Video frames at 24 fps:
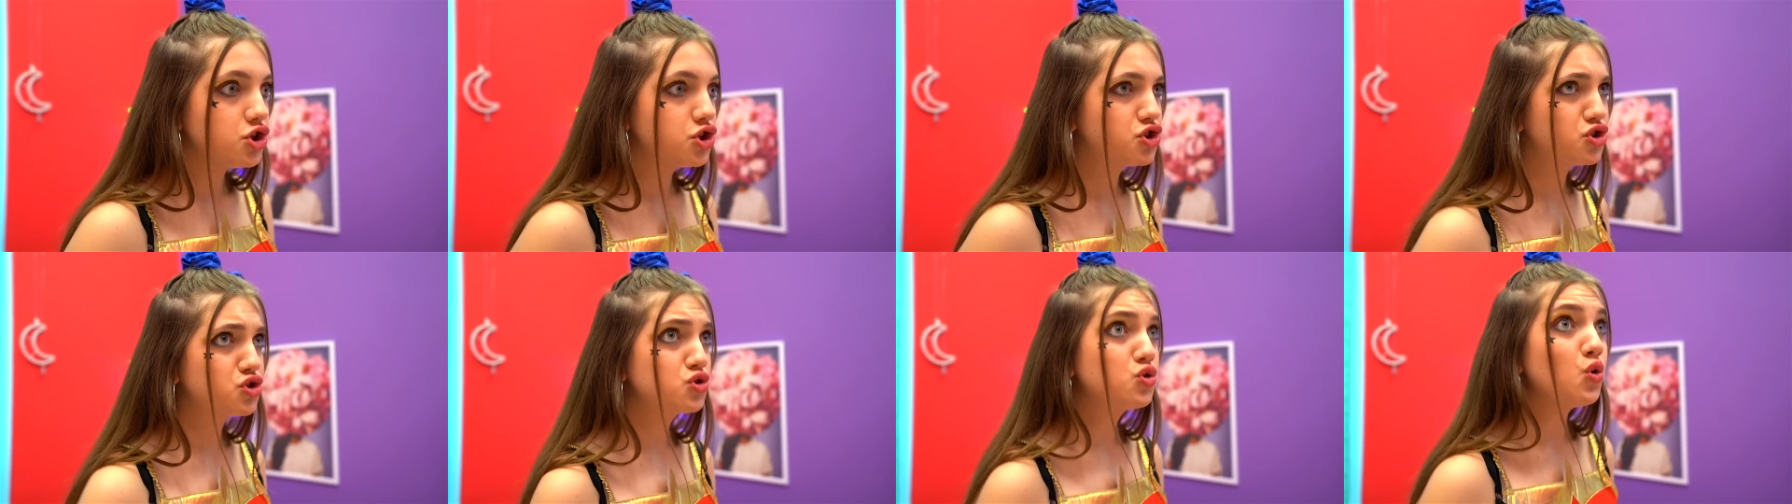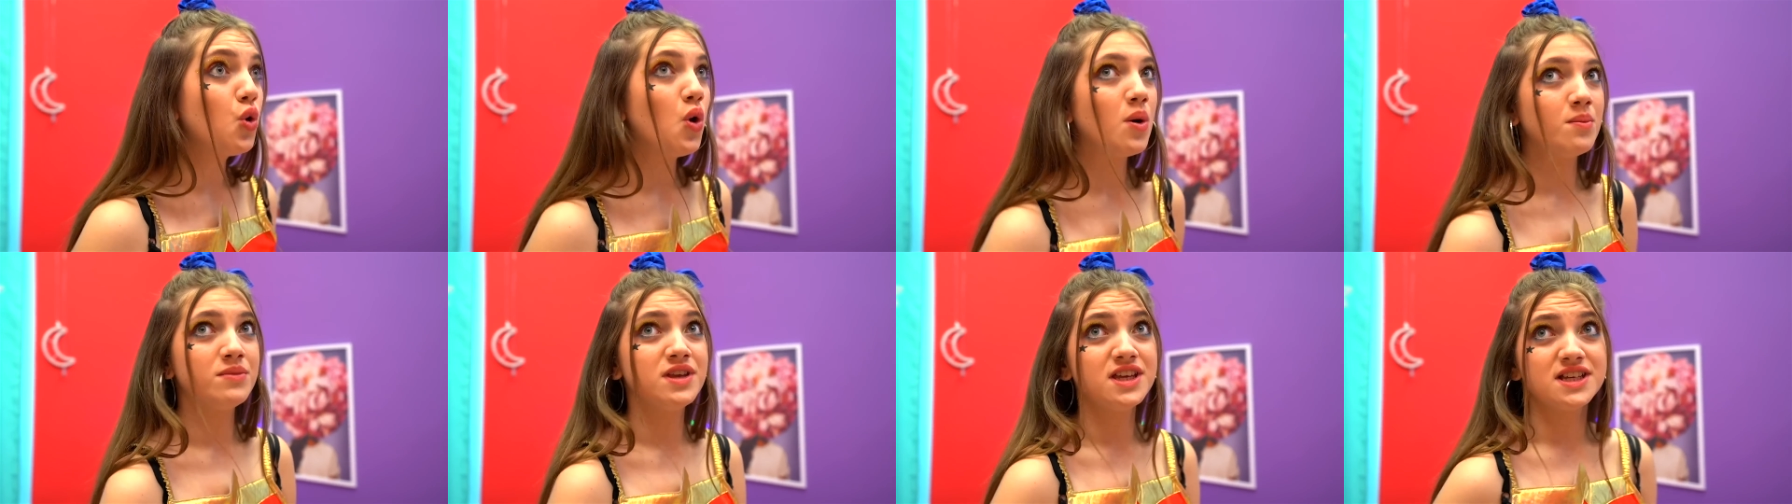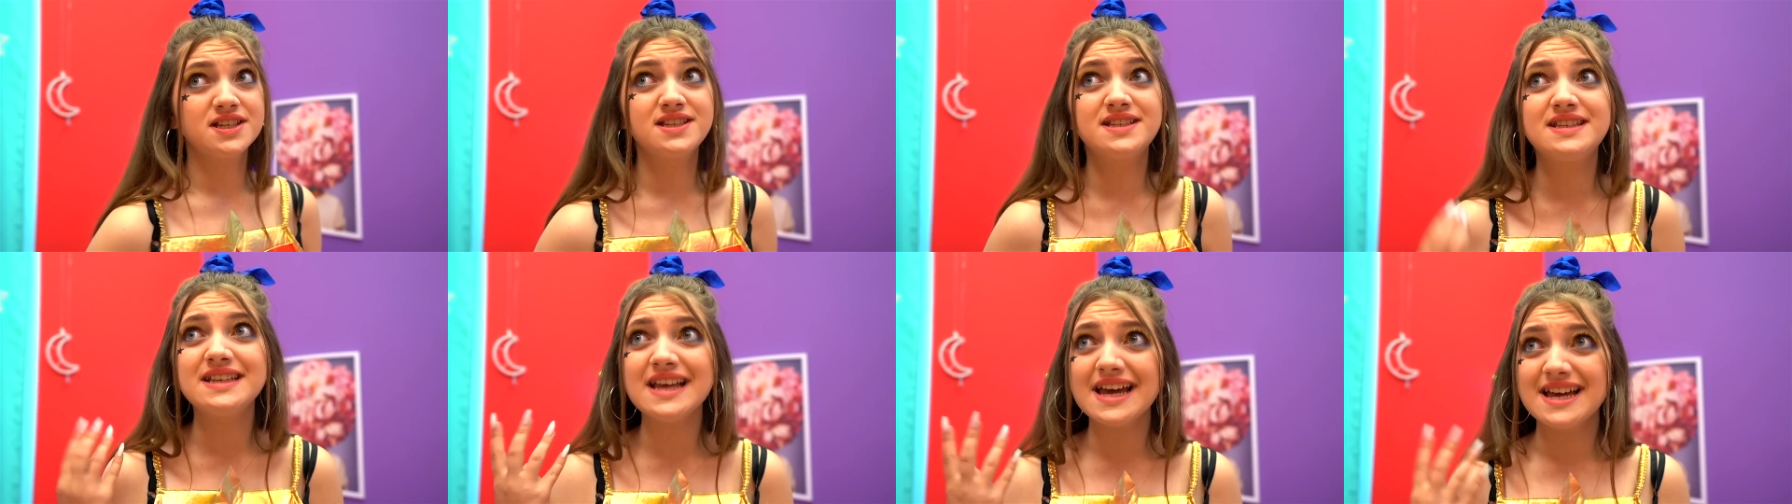What am I
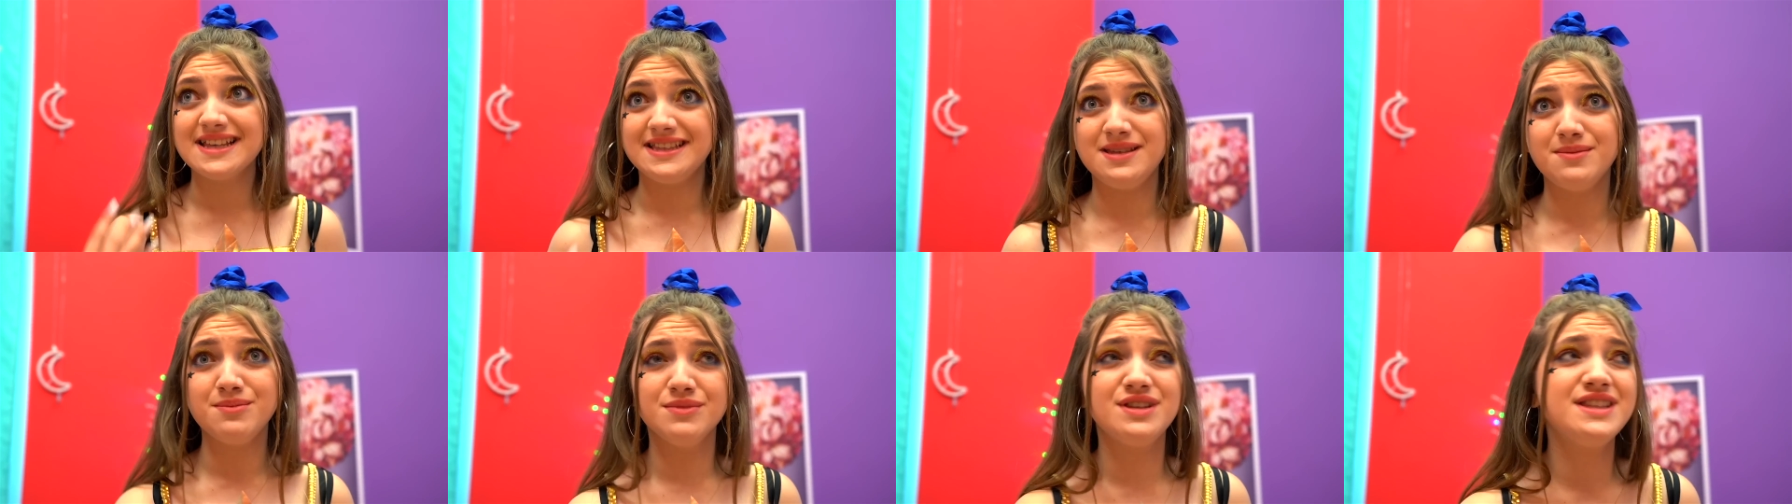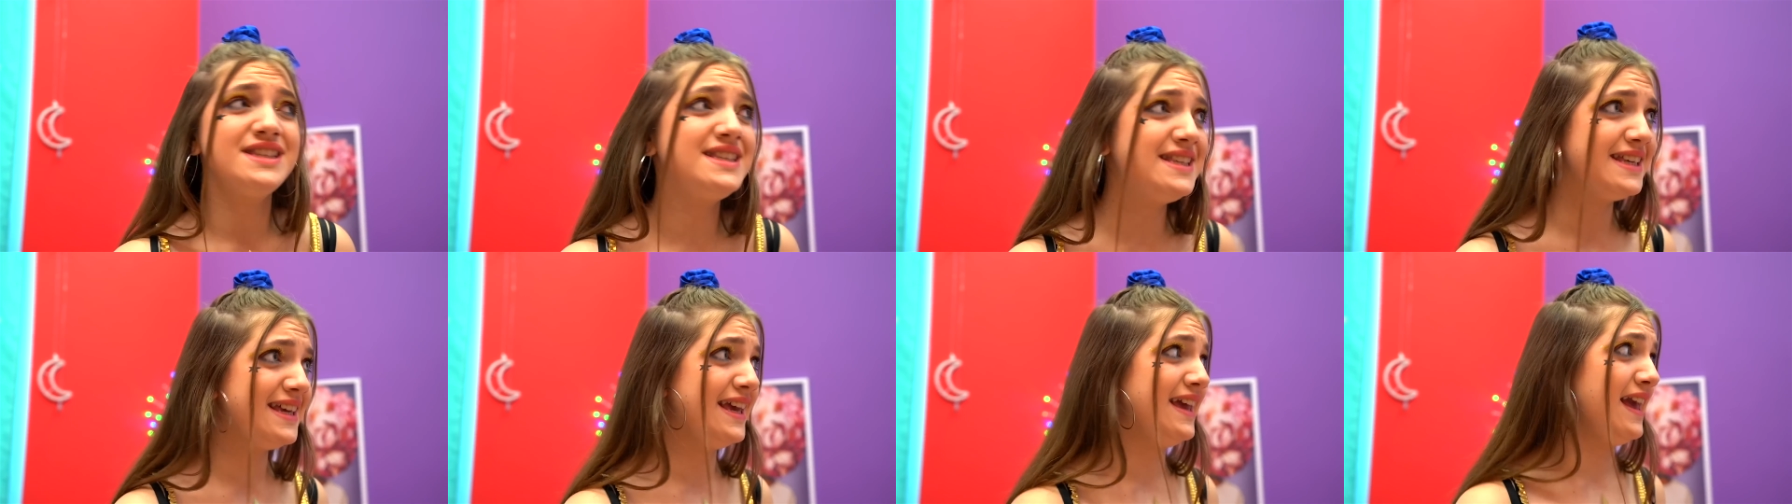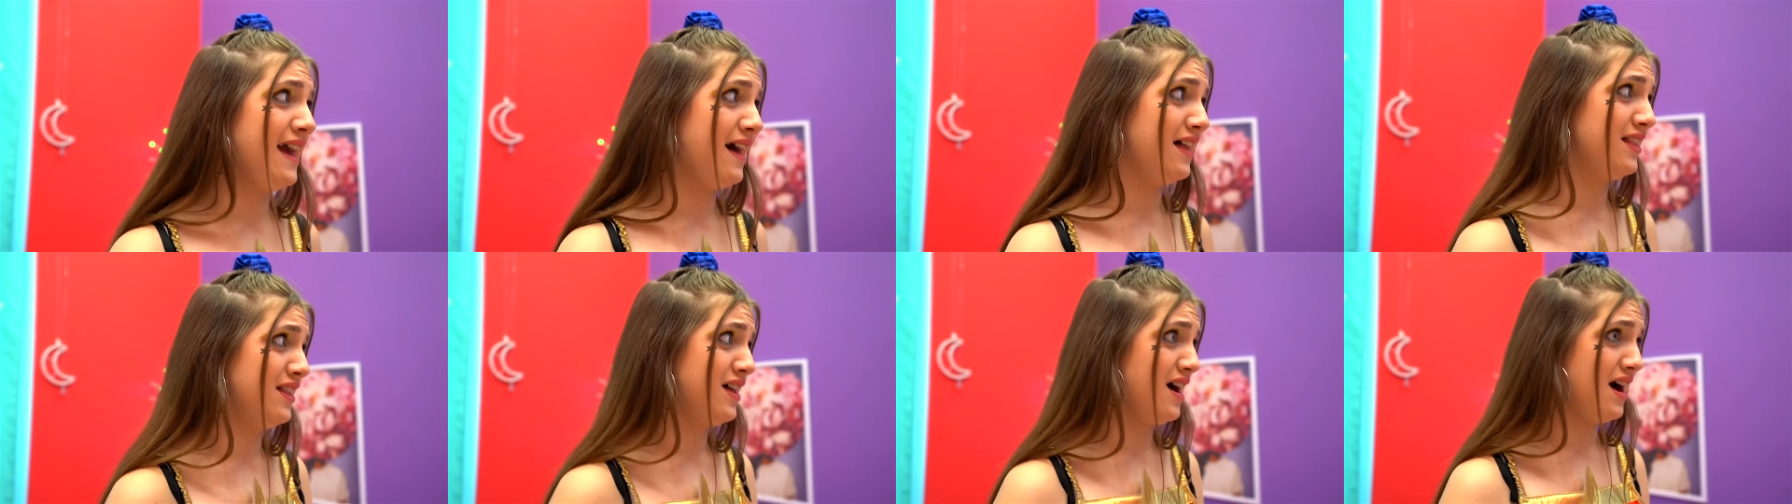supposed to do
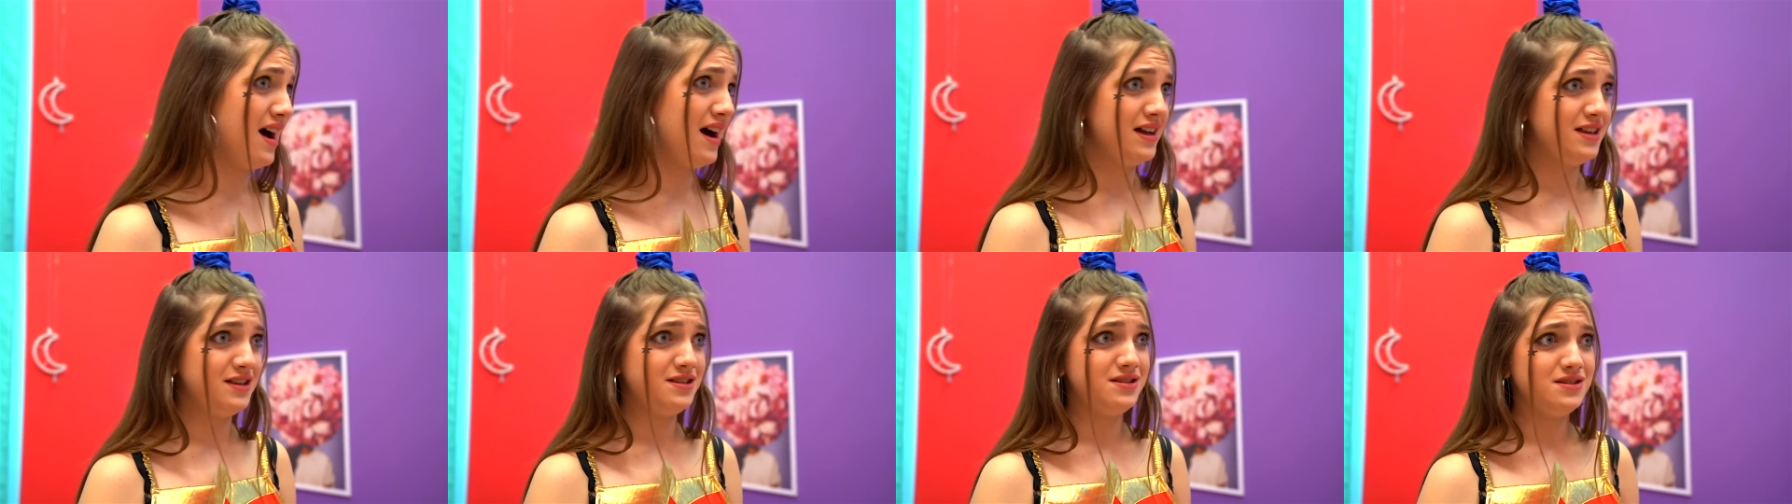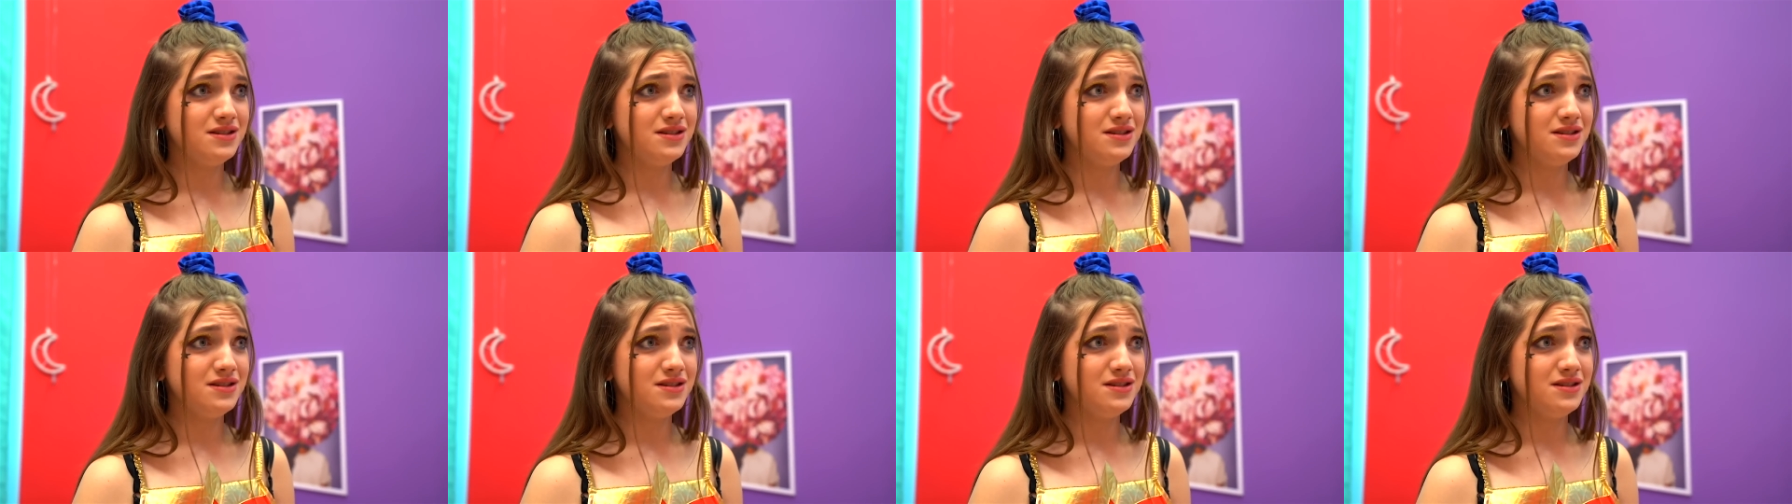now?